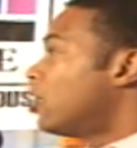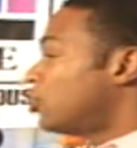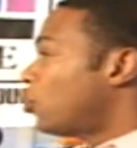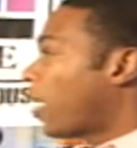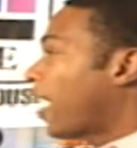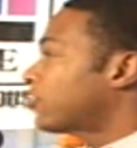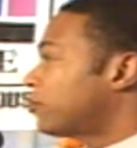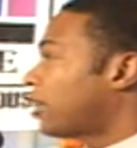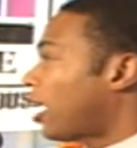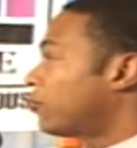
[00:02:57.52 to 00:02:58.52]
you have to
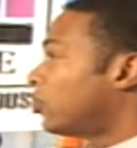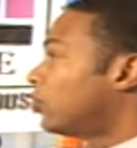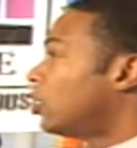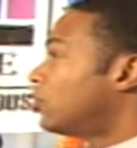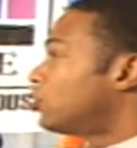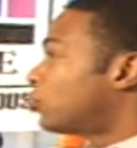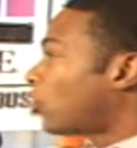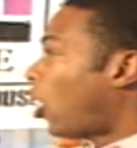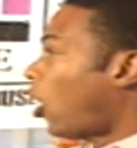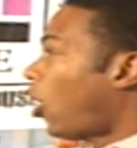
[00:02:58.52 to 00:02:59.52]
be able to
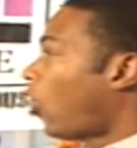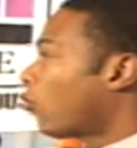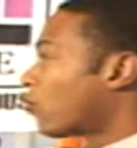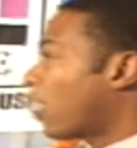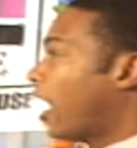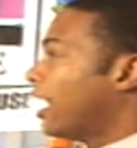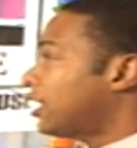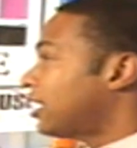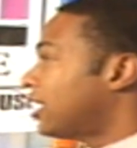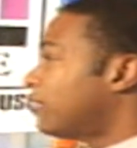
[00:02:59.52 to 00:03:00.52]
call
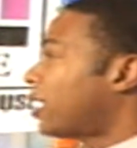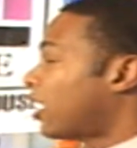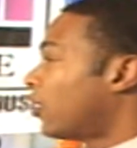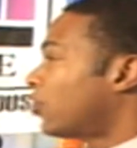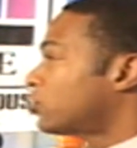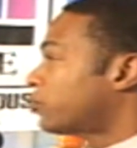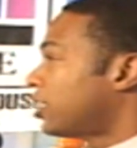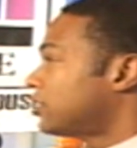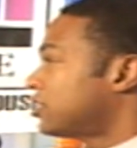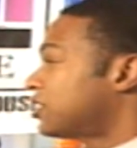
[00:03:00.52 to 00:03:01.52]
write email those
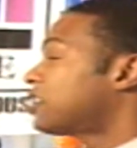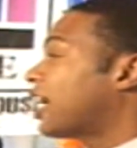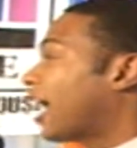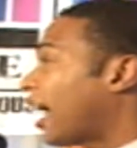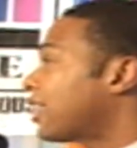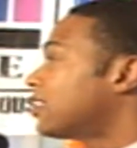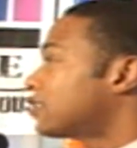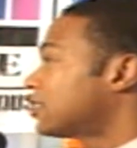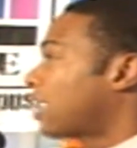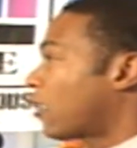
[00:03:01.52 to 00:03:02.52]
places and say hey
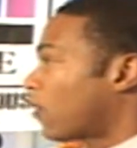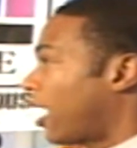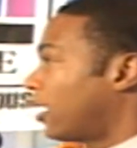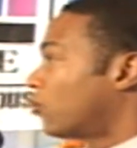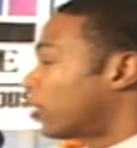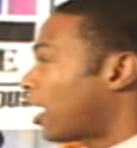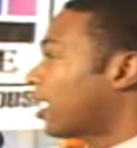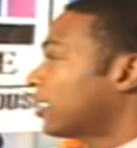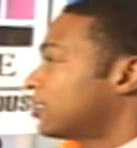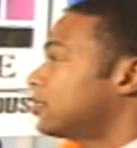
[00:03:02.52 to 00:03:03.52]
this is not right we're
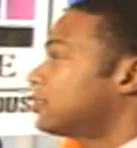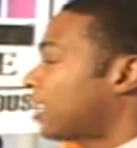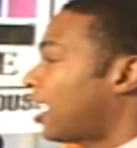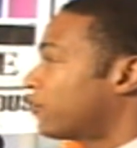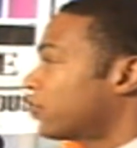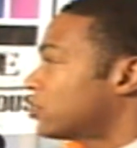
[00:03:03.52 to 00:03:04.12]
not going to stand for